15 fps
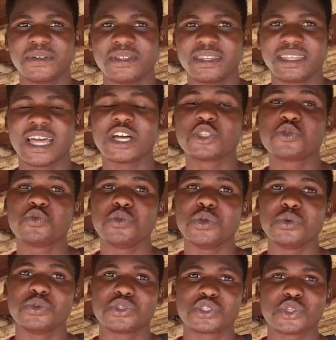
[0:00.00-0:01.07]
that
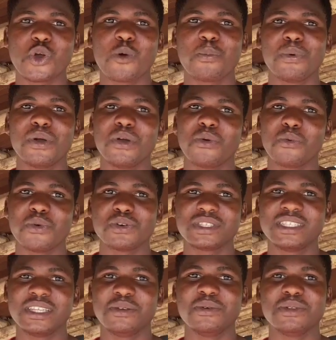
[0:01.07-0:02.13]
will stop
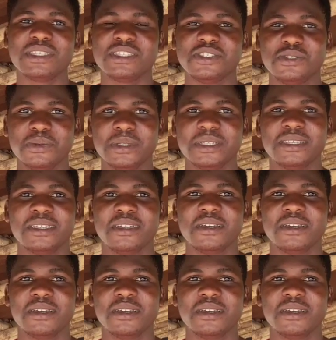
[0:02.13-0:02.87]
what the goat is doing.